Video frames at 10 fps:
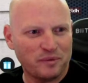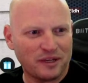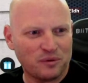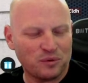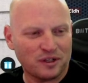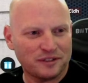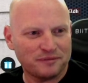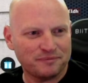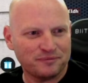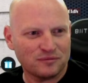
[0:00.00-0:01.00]
We'll make it work.
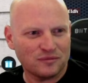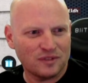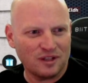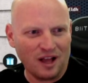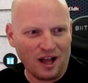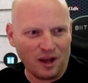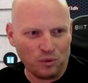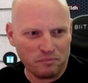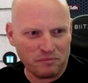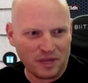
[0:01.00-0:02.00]
I
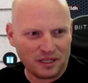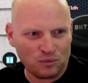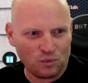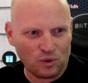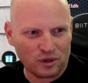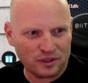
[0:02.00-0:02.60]
will make it